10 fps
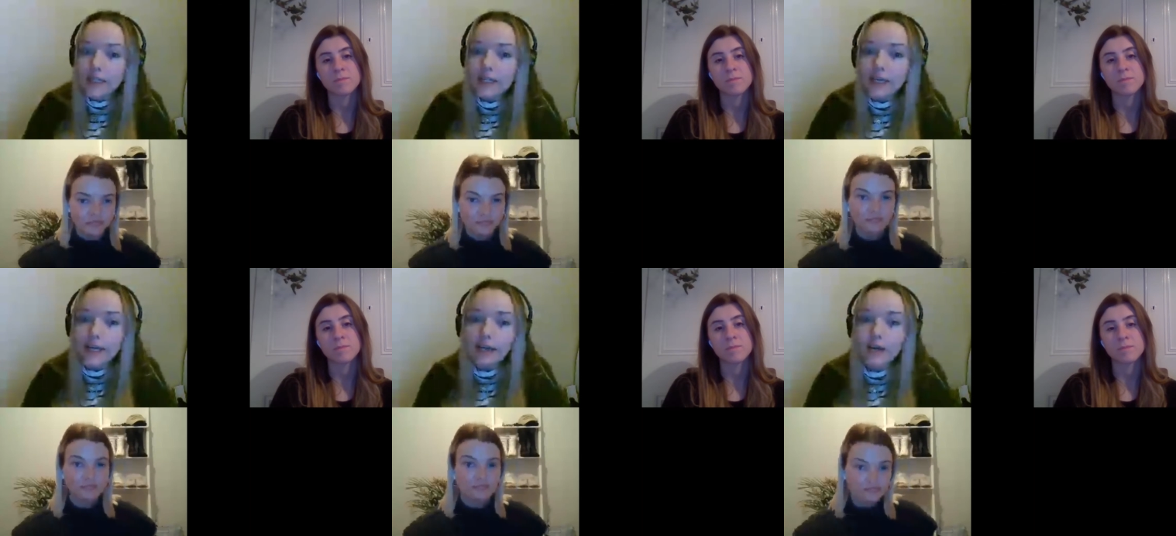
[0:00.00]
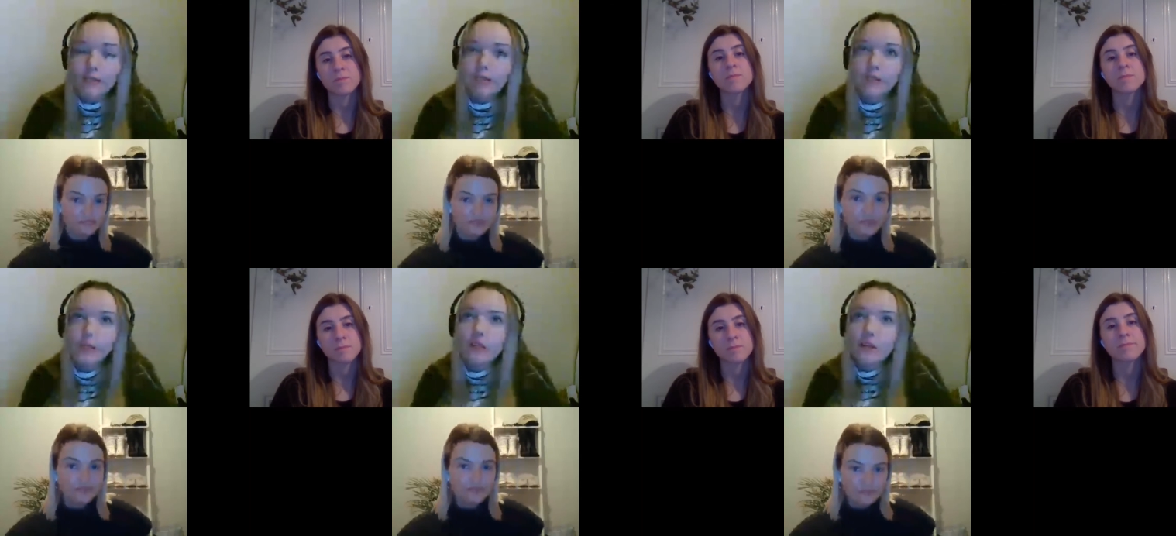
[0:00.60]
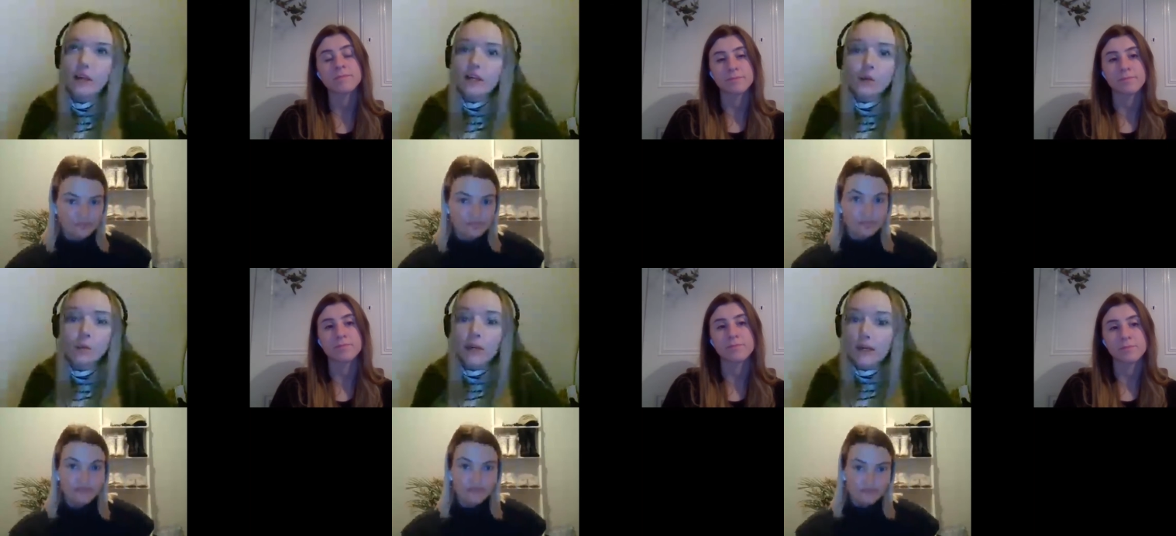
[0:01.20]
Speaker 1: And um, I know mm.
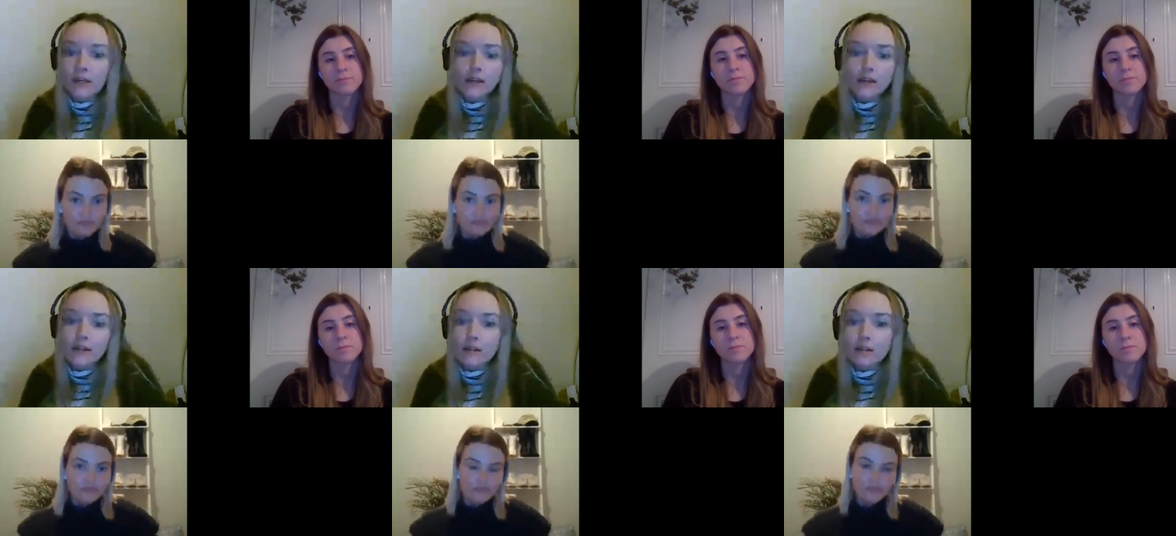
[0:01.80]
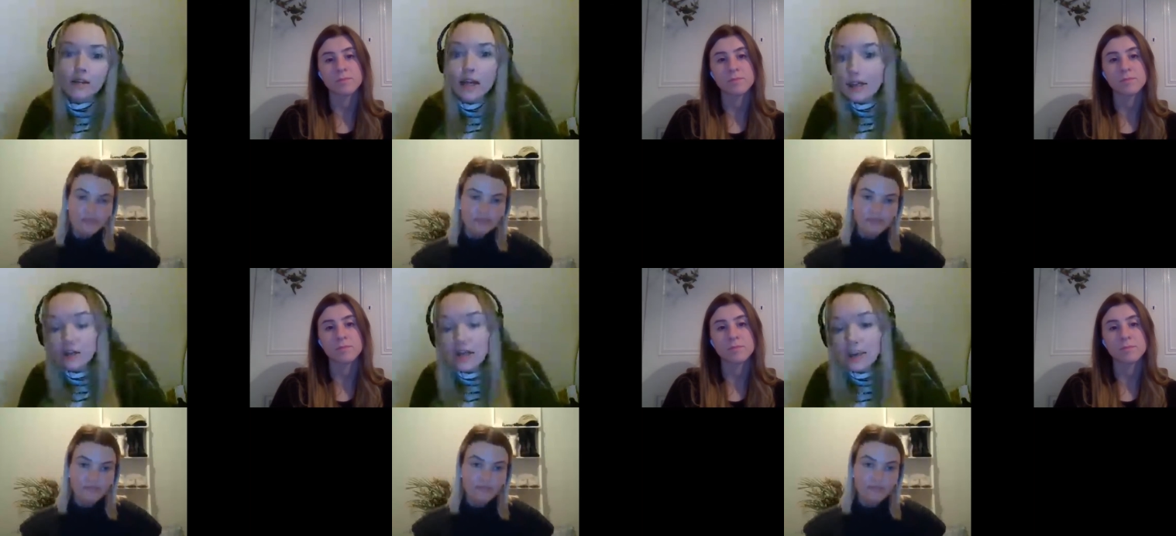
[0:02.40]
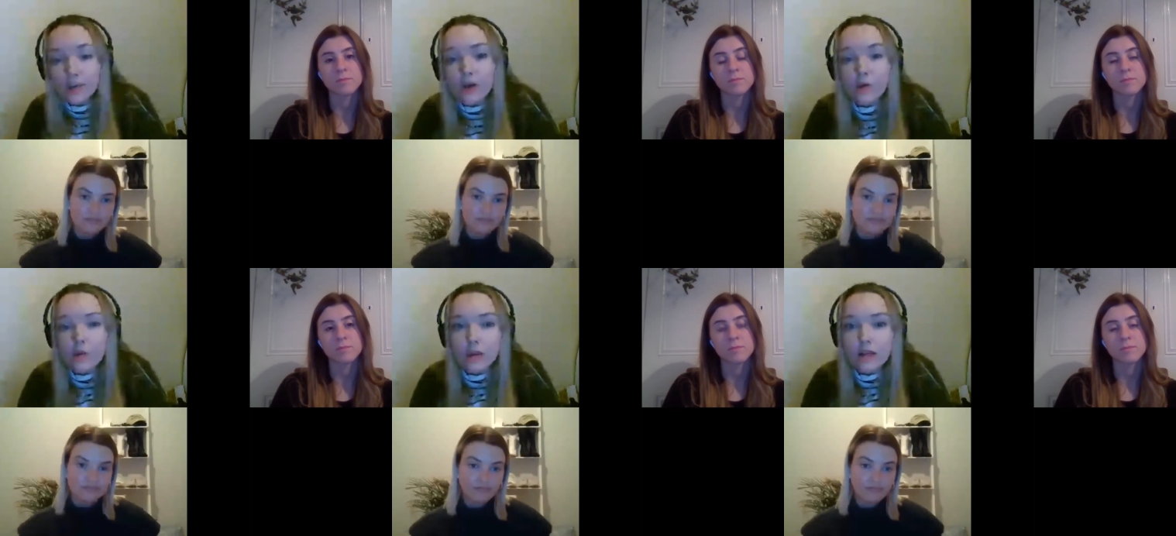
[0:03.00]
we hmm. as an agency, we're working
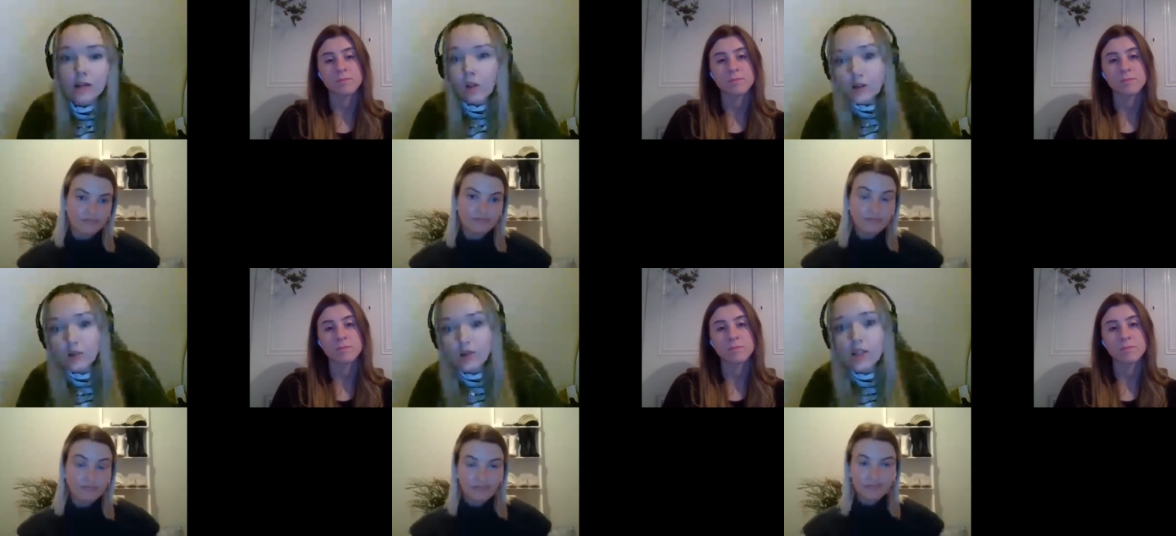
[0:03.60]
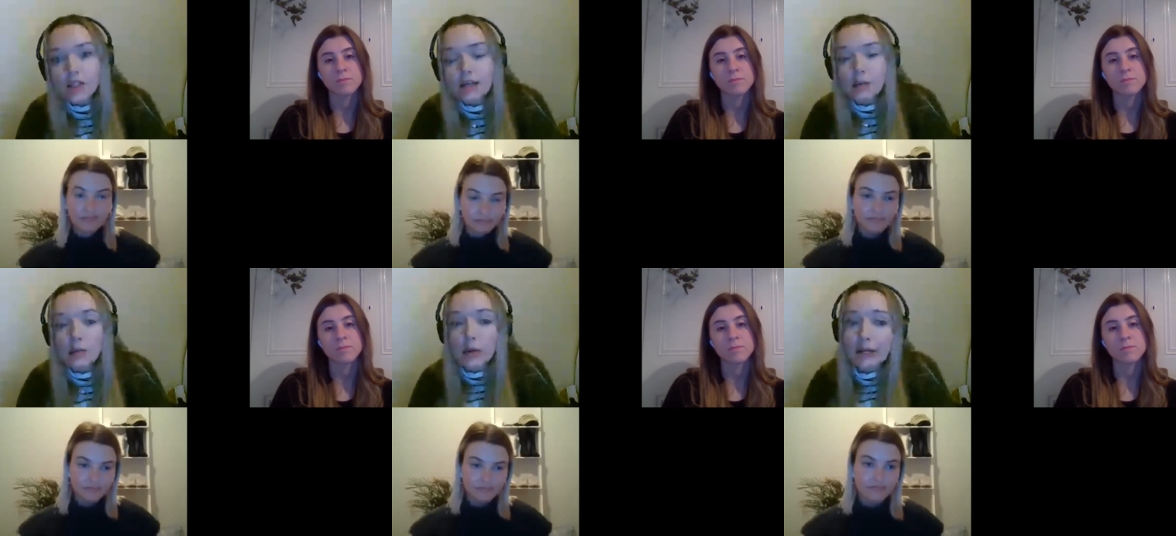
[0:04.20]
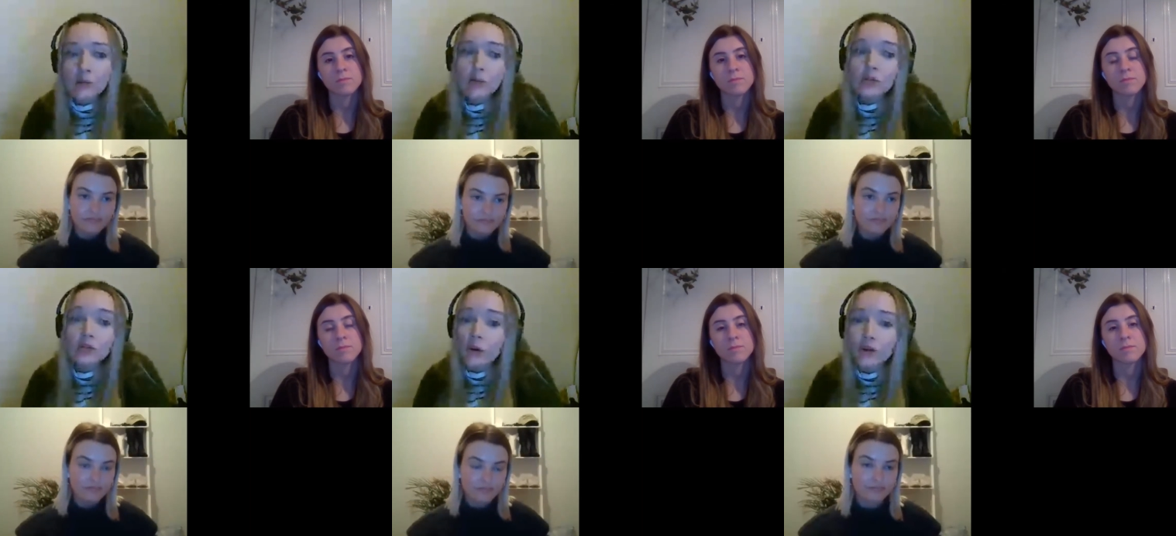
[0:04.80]
with like lots more sustainable brands, which is
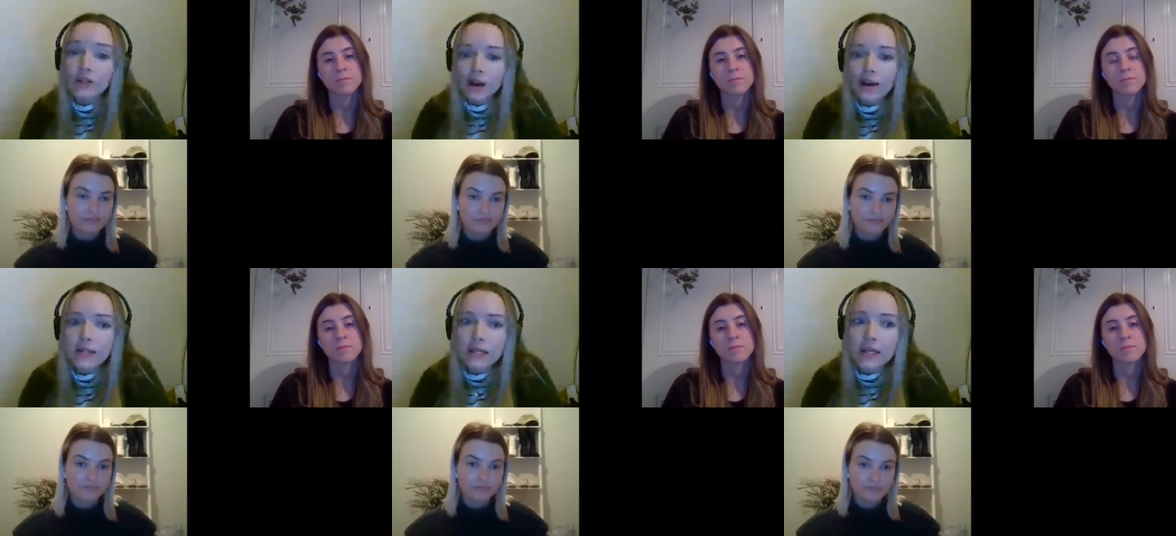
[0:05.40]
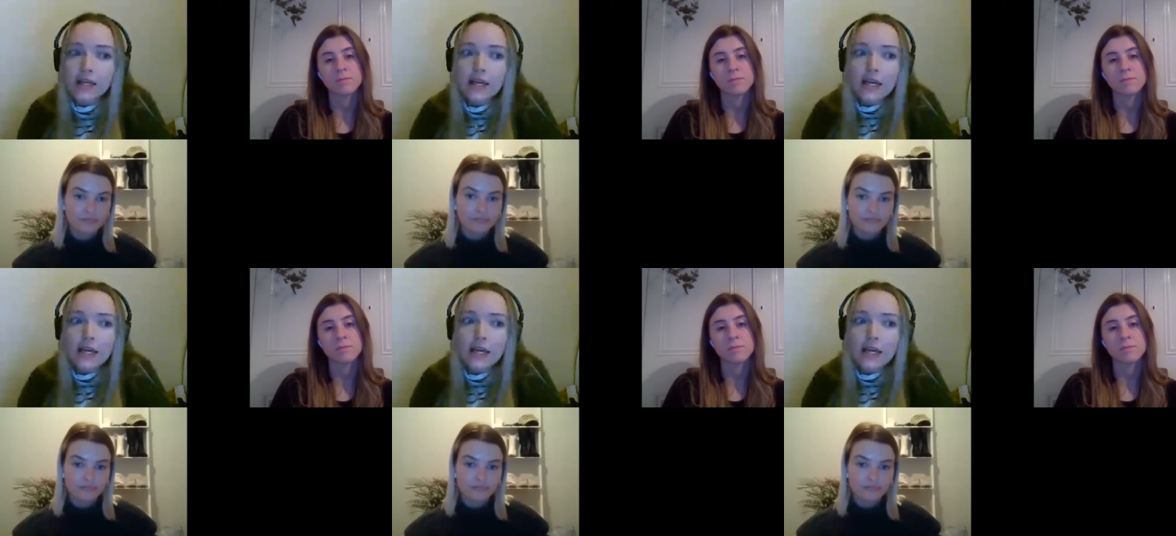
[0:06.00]
so exciting.